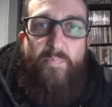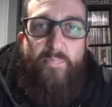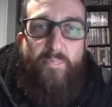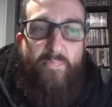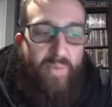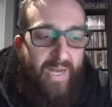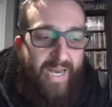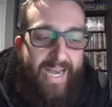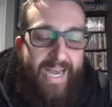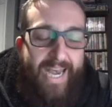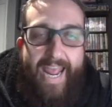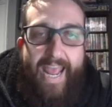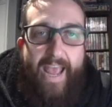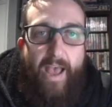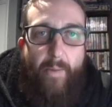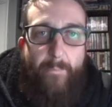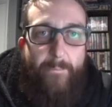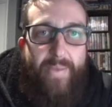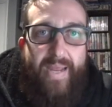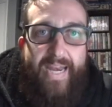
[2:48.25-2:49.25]
bid it
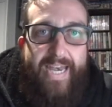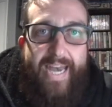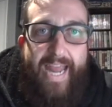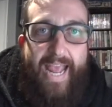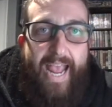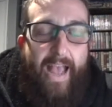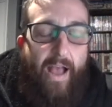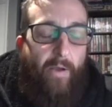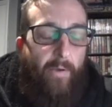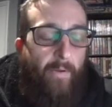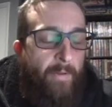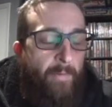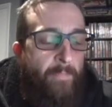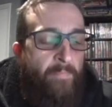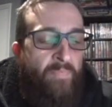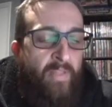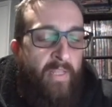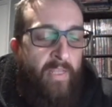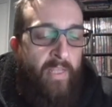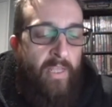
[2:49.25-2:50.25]
now, bid now.
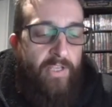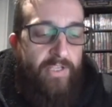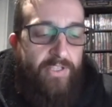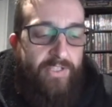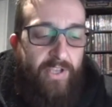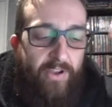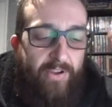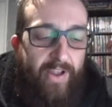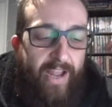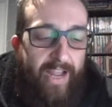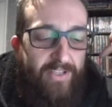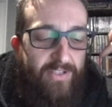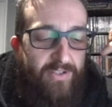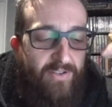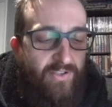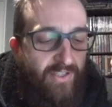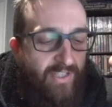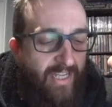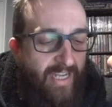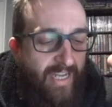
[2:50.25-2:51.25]
So as
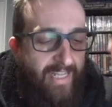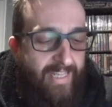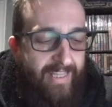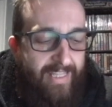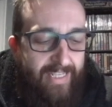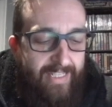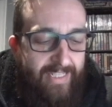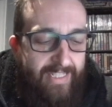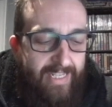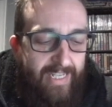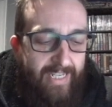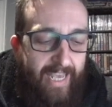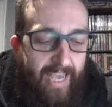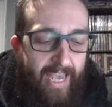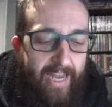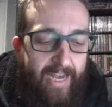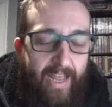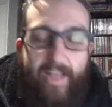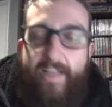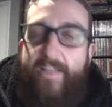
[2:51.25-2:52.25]
you see, this
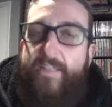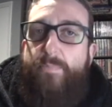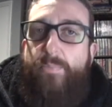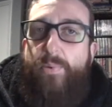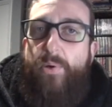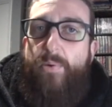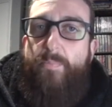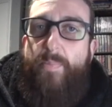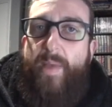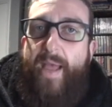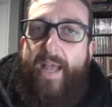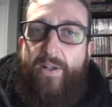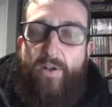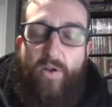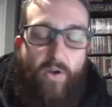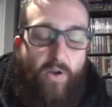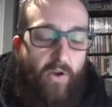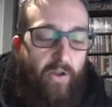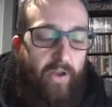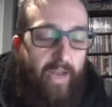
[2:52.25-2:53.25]
dickhead has put back
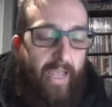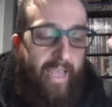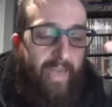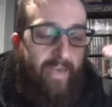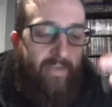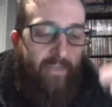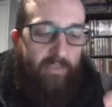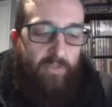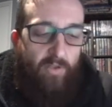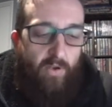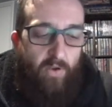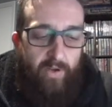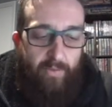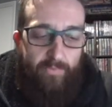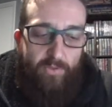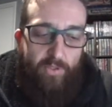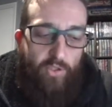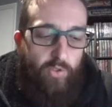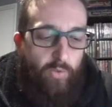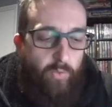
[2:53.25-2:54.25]
on and it's gone
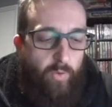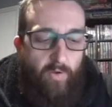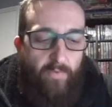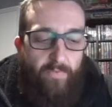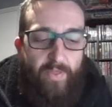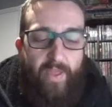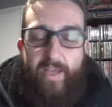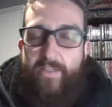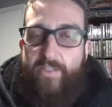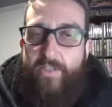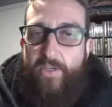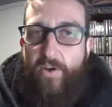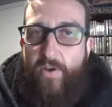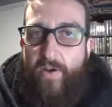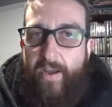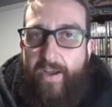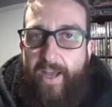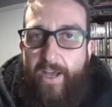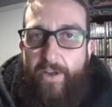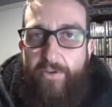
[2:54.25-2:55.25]
up to
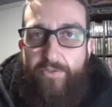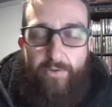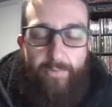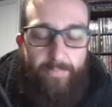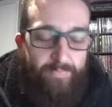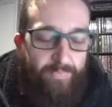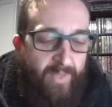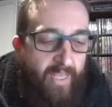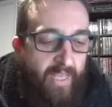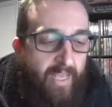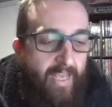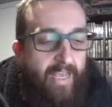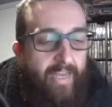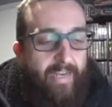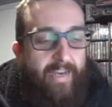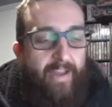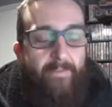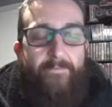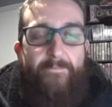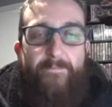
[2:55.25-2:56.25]
12,900.
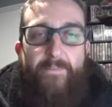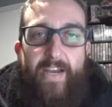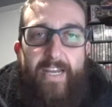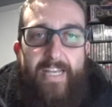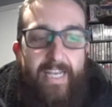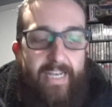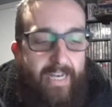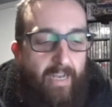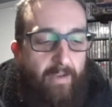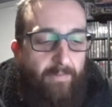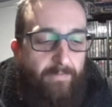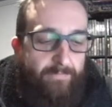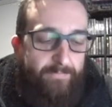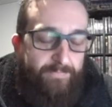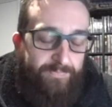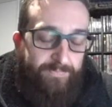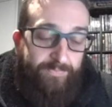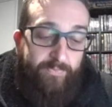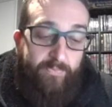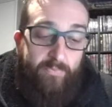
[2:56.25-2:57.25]
Now, funny enough,
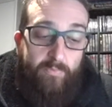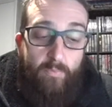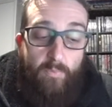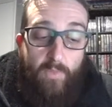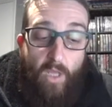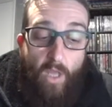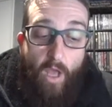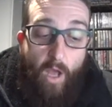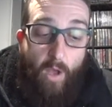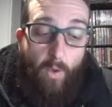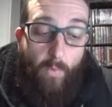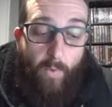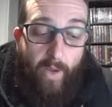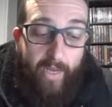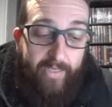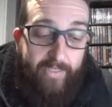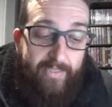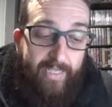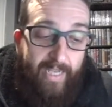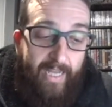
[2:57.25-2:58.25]
I
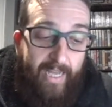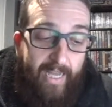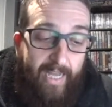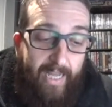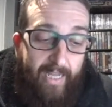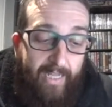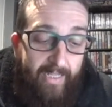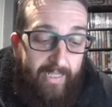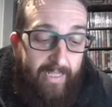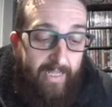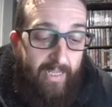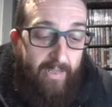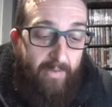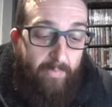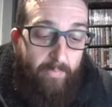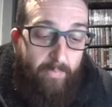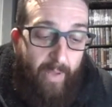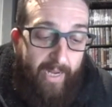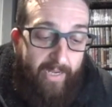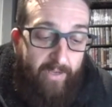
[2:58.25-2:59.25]
went
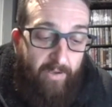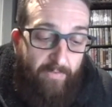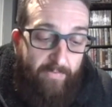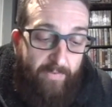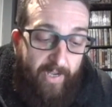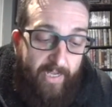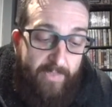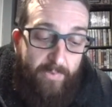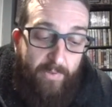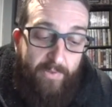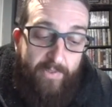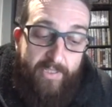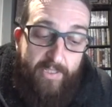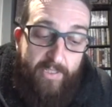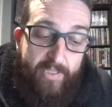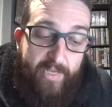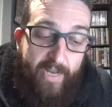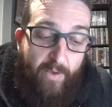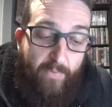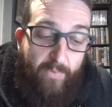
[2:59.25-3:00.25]
back on Facebook, this
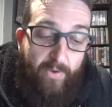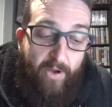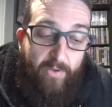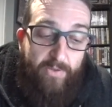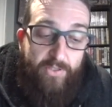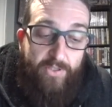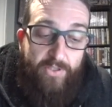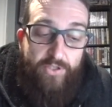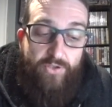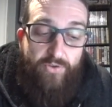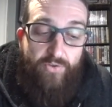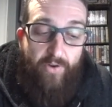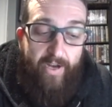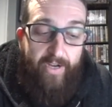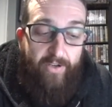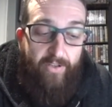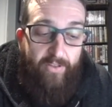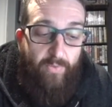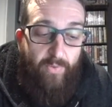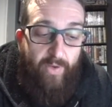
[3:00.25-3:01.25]
is now when I was on the
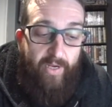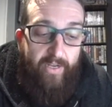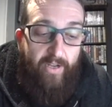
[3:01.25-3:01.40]
train on the way